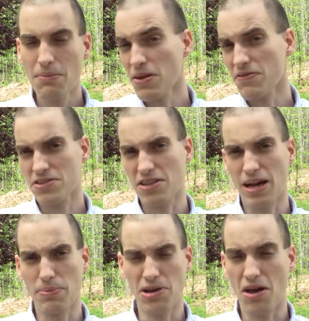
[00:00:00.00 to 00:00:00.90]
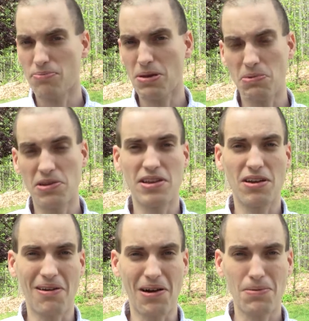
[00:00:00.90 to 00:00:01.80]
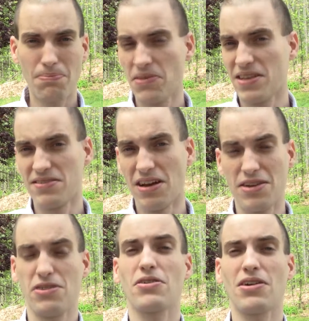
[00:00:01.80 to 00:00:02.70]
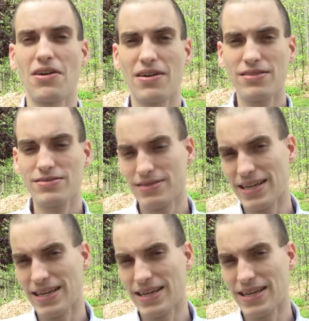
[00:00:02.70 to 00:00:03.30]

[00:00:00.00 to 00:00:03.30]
But if there's a couple other people in the car, it's not your car,